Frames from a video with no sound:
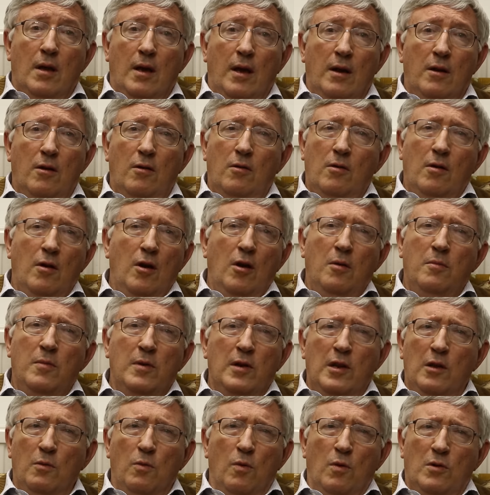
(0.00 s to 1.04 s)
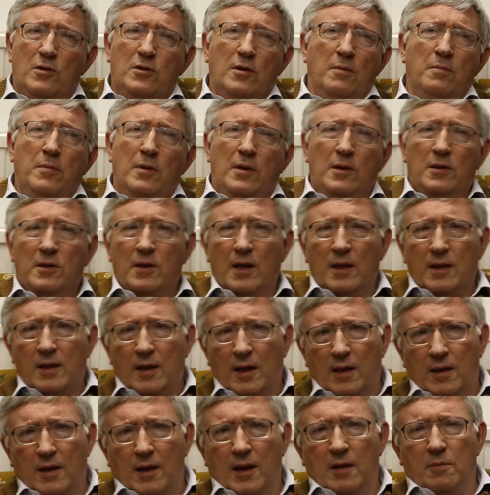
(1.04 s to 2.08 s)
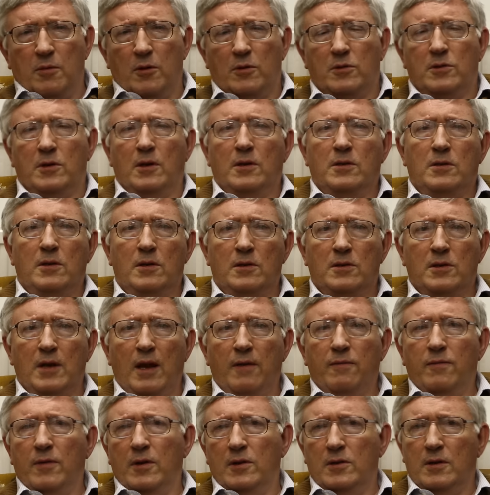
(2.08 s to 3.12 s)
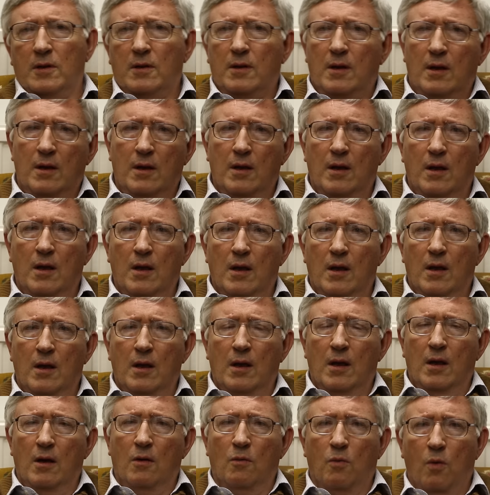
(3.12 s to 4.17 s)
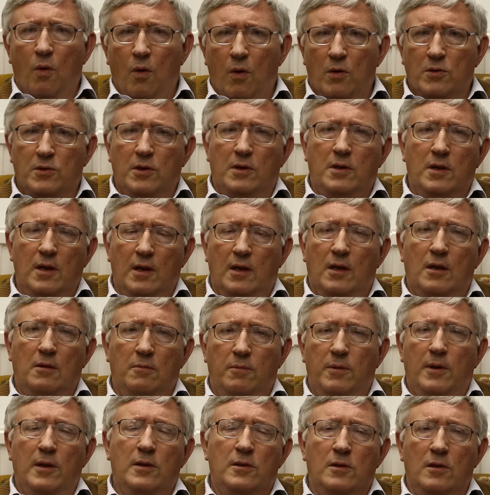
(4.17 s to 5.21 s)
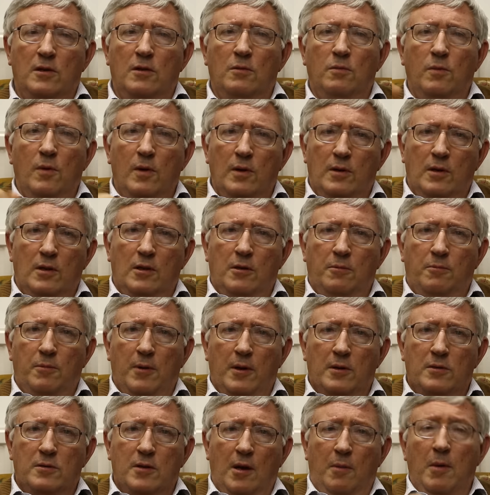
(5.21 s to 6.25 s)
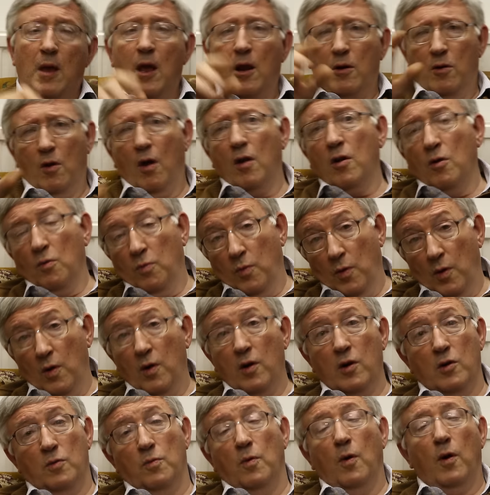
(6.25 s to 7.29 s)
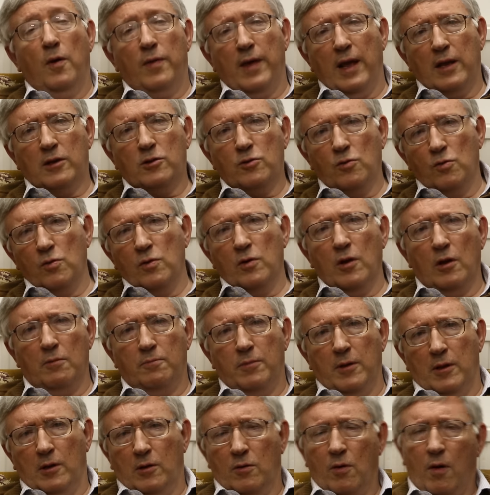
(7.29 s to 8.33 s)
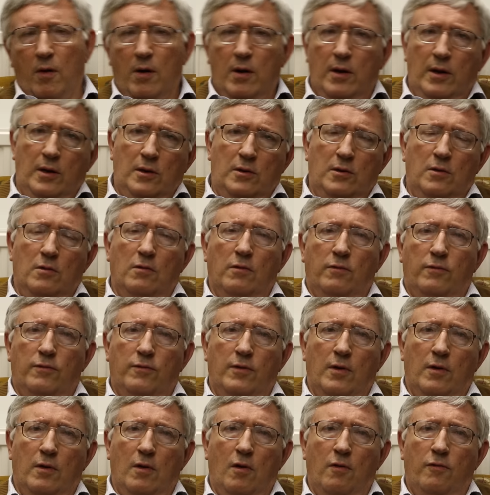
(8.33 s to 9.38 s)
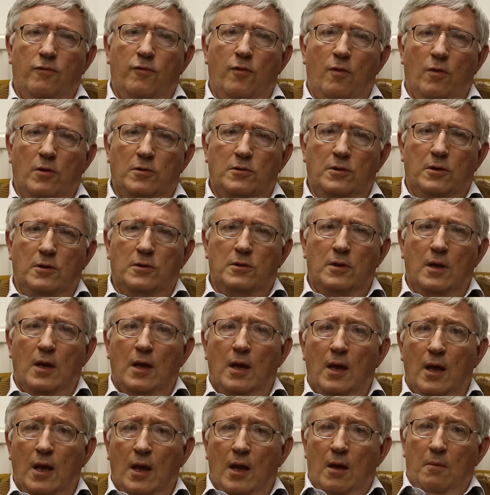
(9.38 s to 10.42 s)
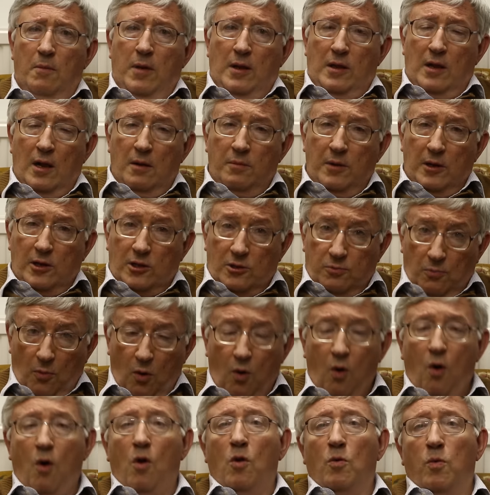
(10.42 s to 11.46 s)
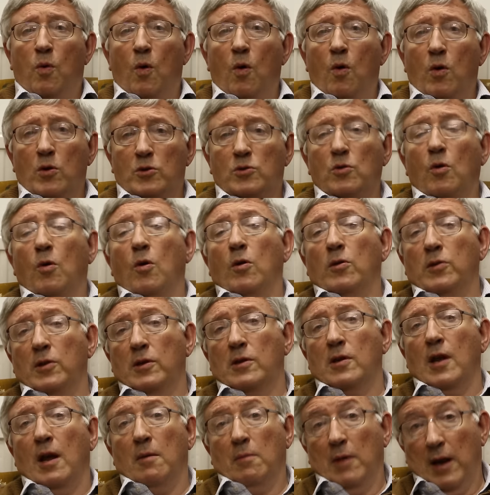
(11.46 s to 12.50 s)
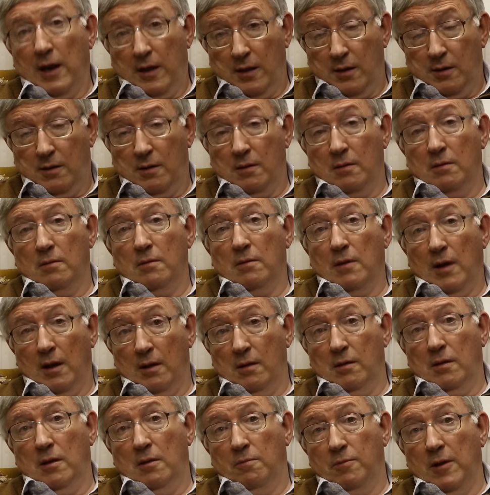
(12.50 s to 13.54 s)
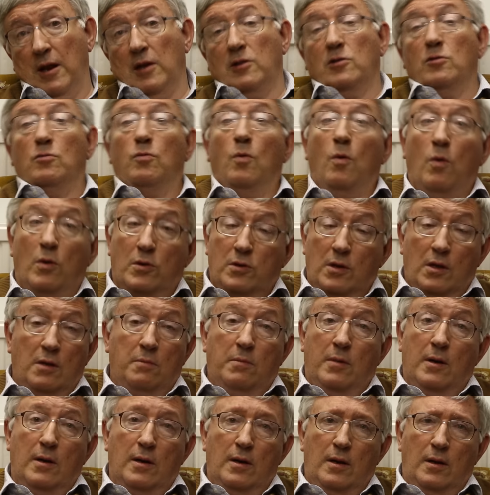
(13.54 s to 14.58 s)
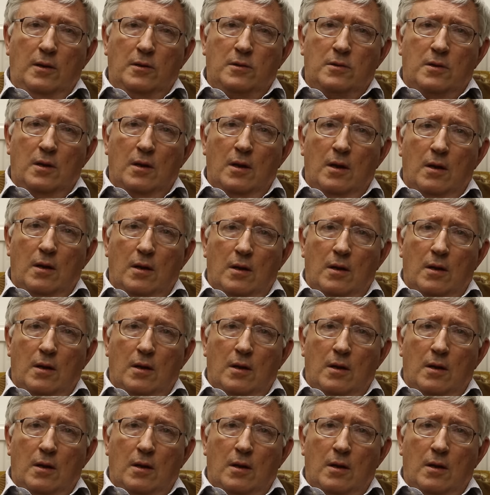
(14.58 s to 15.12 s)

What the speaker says: I don't know how many wars. Somebody said the other day, about 67, is it? Wars are taking place in the world at the present time. Not a world war, that's ruled out by the correlation of forces. But there'll be small wars all the time, like the present wars in the Middle East.